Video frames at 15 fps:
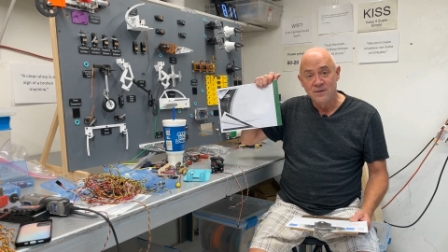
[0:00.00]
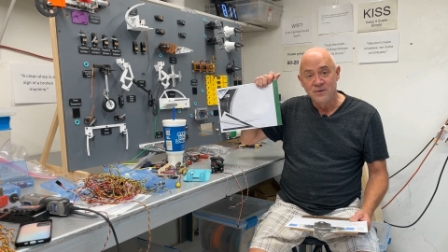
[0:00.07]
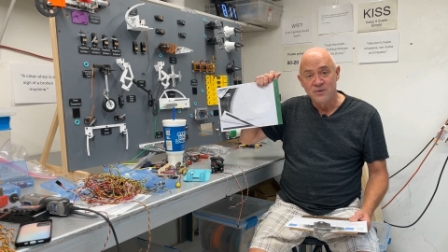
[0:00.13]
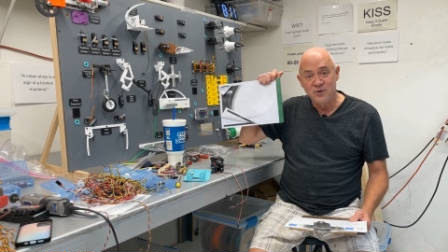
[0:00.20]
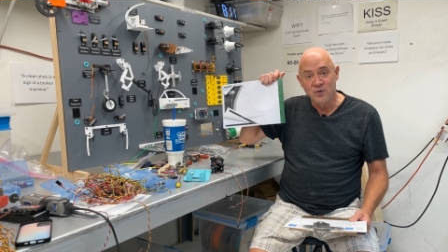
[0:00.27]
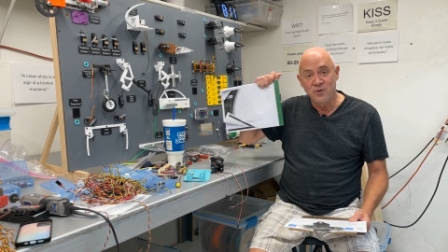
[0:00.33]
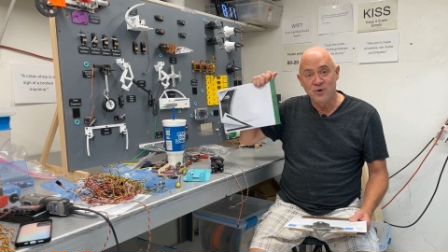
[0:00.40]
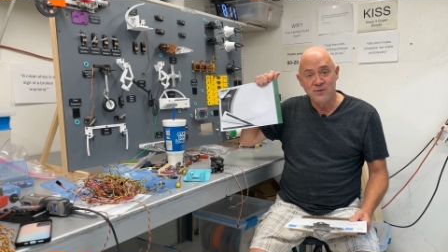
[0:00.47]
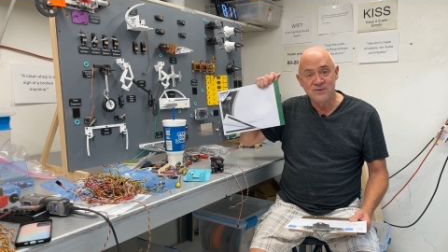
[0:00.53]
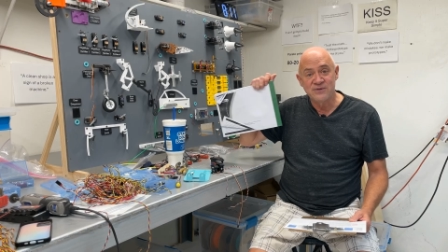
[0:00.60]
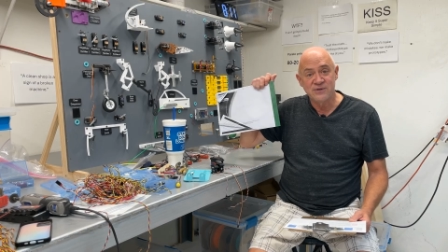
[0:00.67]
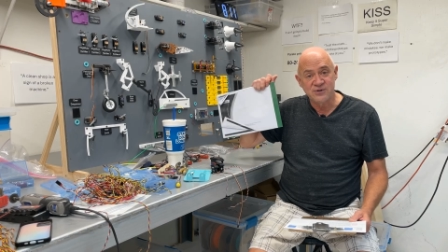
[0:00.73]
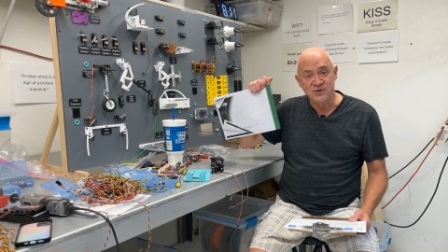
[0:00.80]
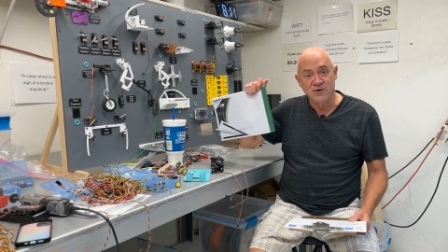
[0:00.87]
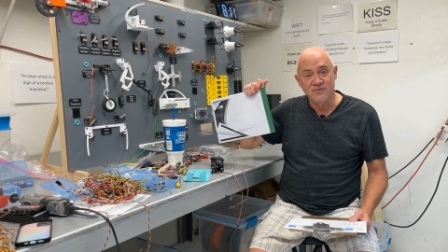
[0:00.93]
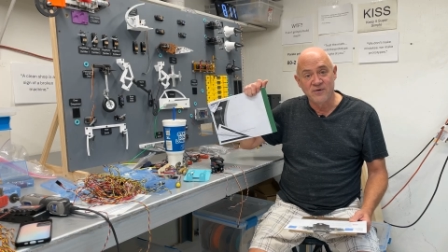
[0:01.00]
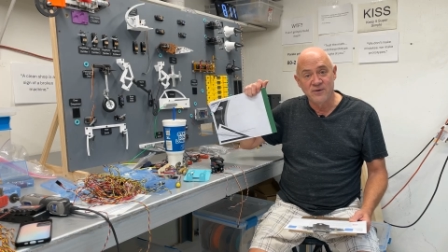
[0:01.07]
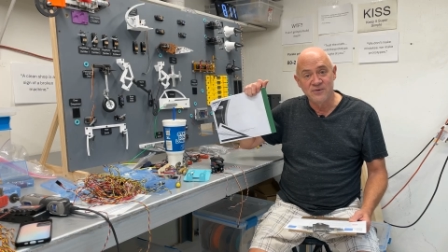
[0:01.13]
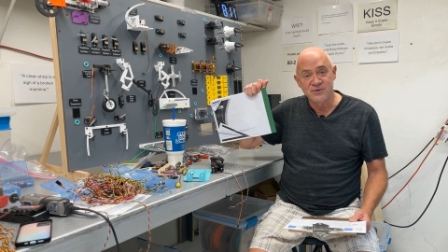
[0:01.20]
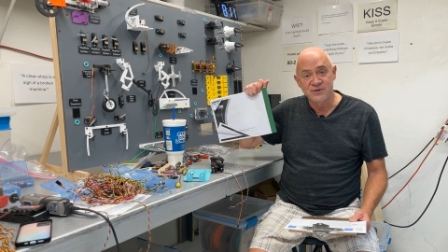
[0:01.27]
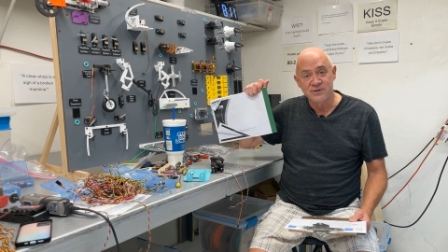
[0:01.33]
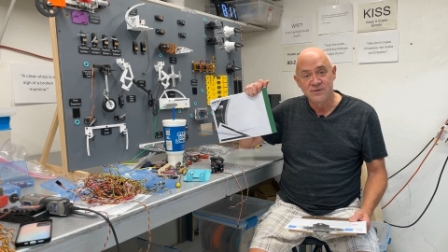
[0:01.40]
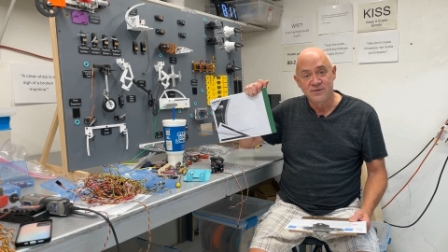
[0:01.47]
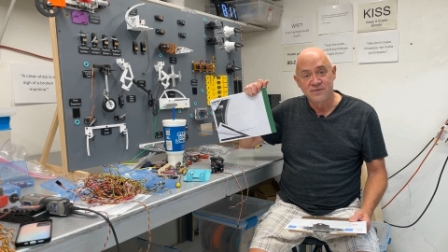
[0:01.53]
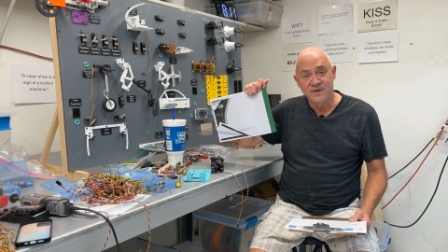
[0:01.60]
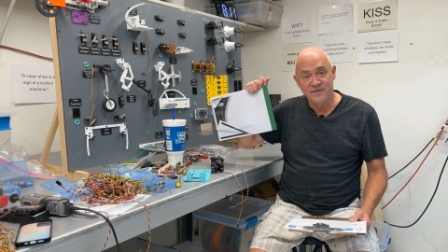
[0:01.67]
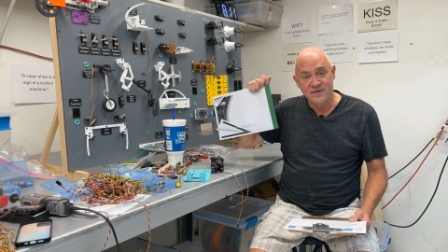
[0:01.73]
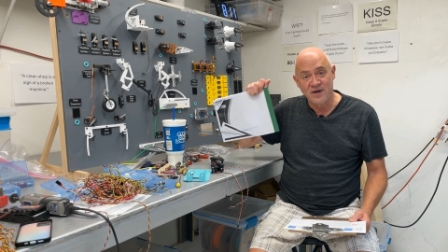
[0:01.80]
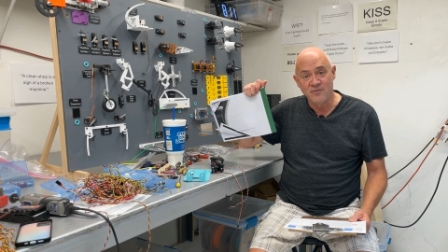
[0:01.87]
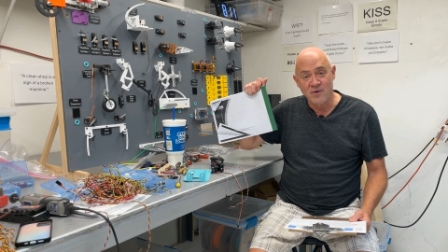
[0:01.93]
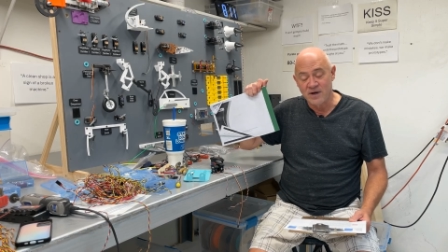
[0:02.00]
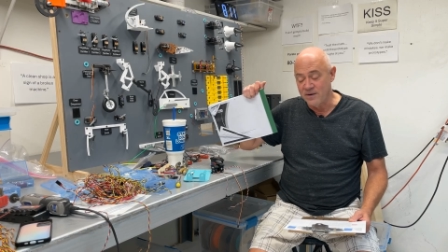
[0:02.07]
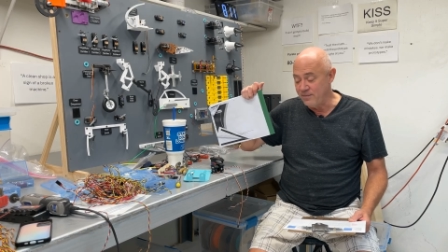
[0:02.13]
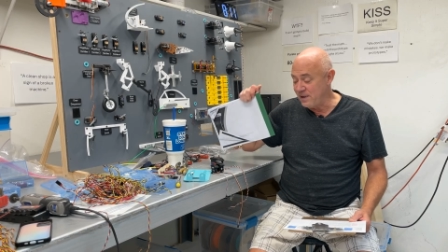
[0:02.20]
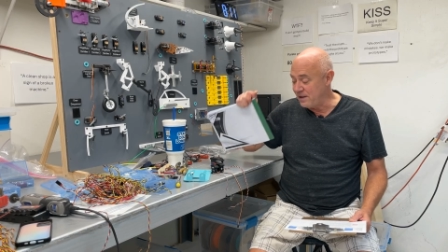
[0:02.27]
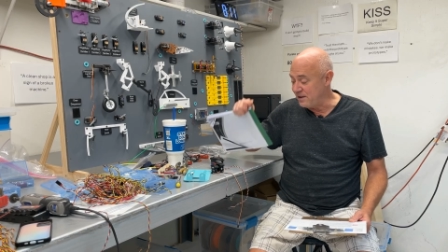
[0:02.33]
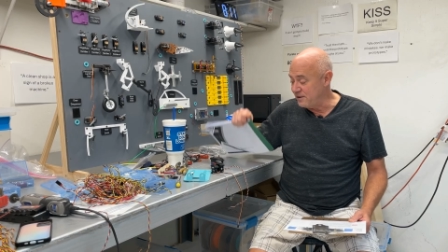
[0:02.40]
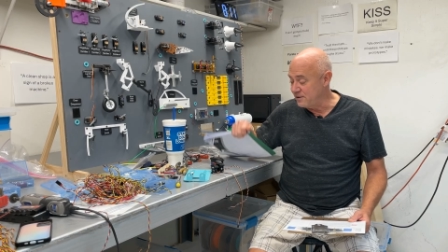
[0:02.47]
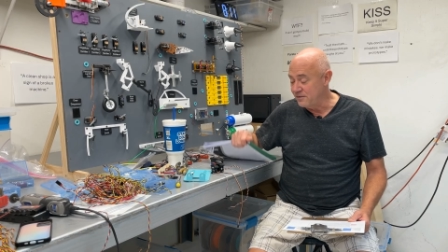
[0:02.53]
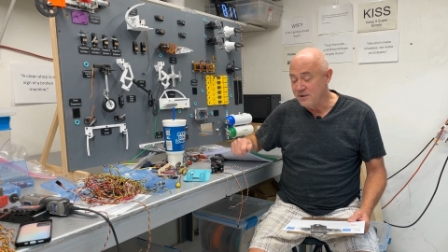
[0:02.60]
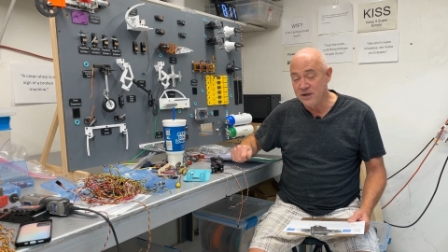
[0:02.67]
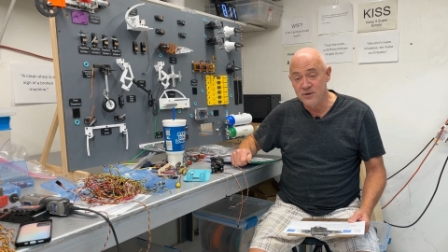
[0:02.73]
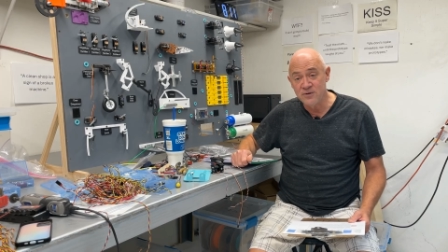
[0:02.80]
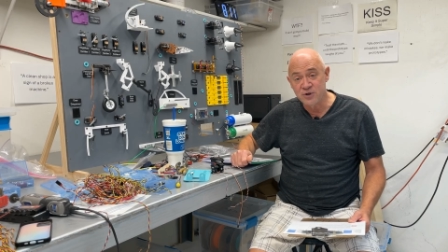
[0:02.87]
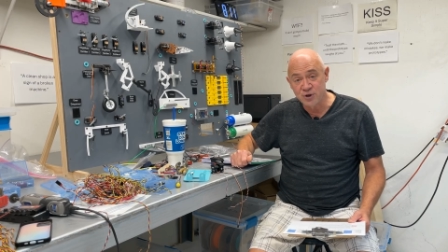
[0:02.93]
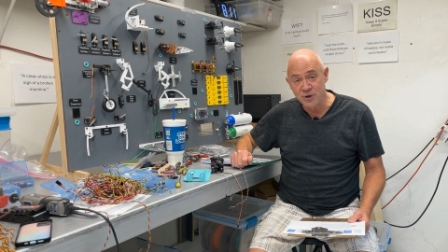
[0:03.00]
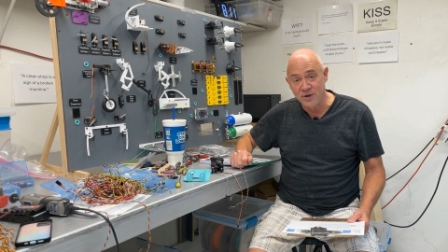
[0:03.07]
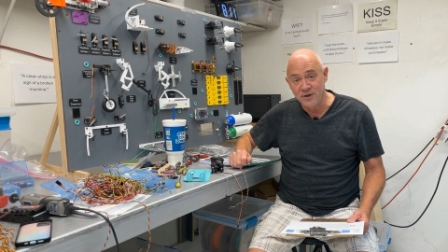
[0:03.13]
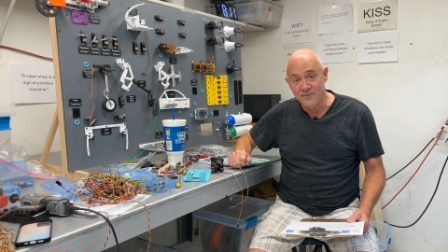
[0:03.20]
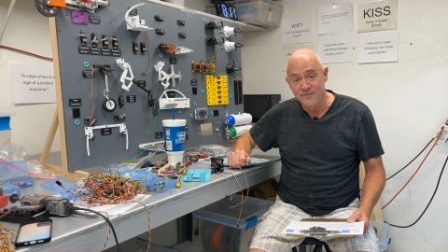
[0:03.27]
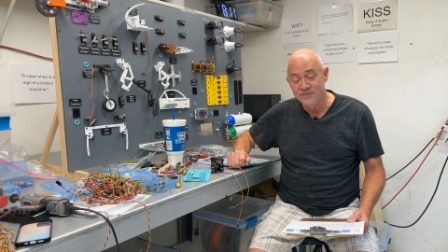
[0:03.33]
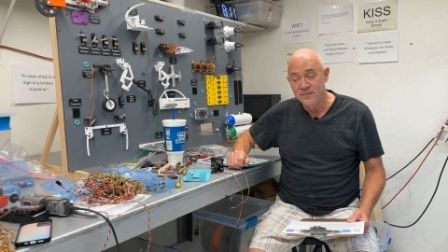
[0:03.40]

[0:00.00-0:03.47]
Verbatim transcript: you use the servos that they recommend, and you should.